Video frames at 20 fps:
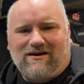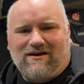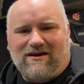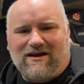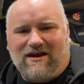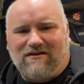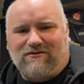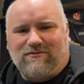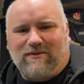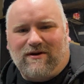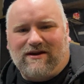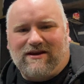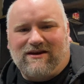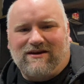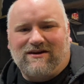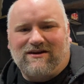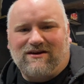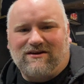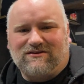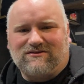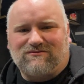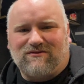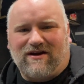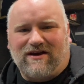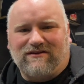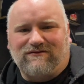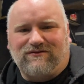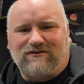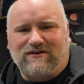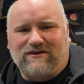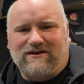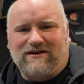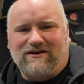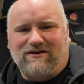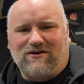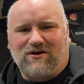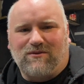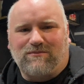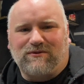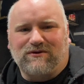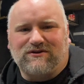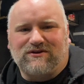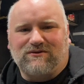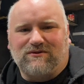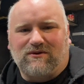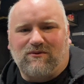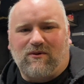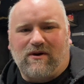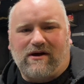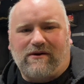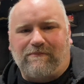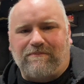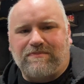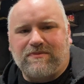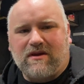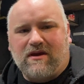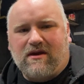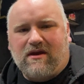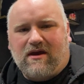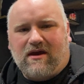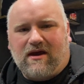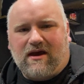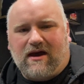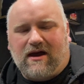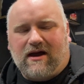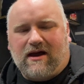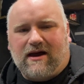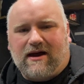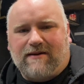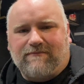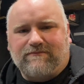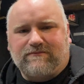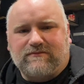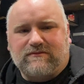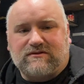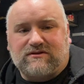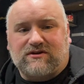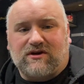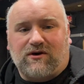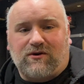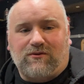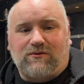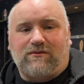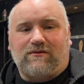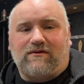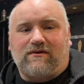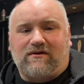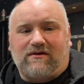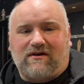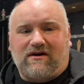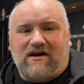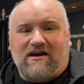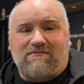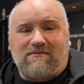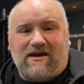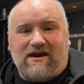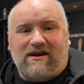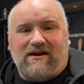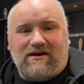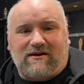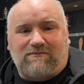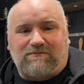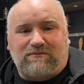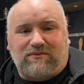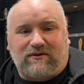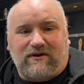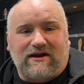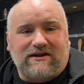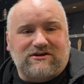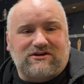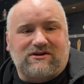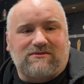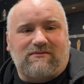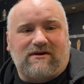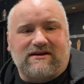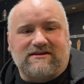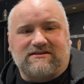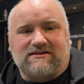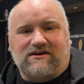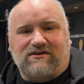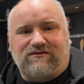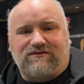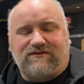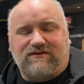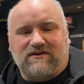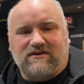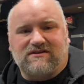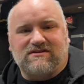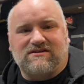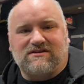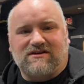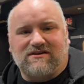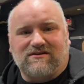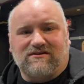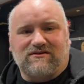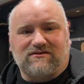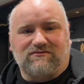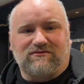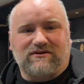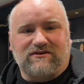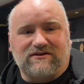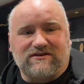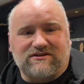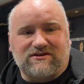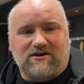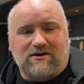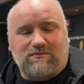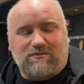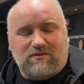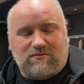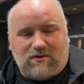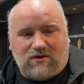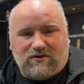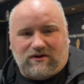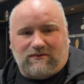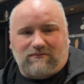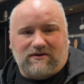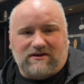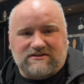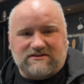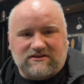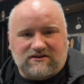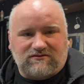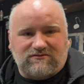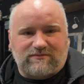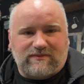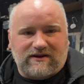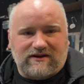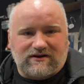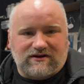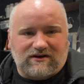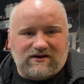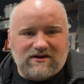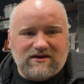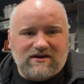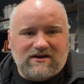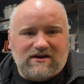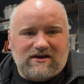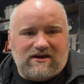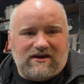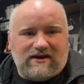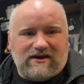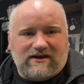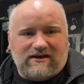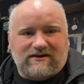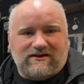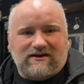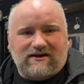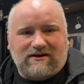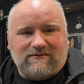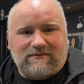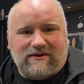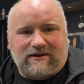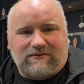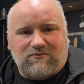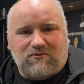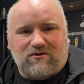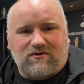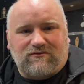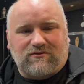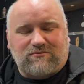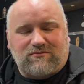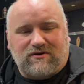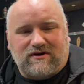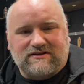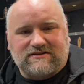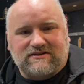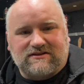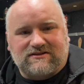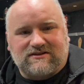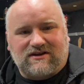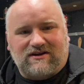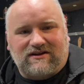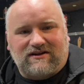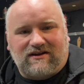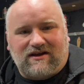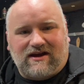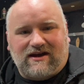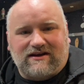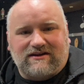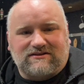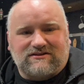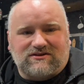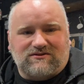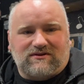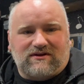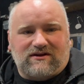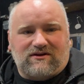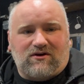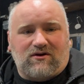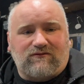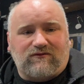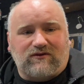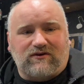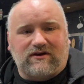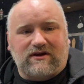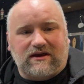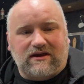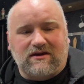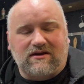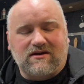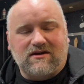Hey everybody, it's Ryan Flynn here. Hope you're doing well. So I made a pledge to myself this year to really start promoting myself better and make more of a presence online so that hopefully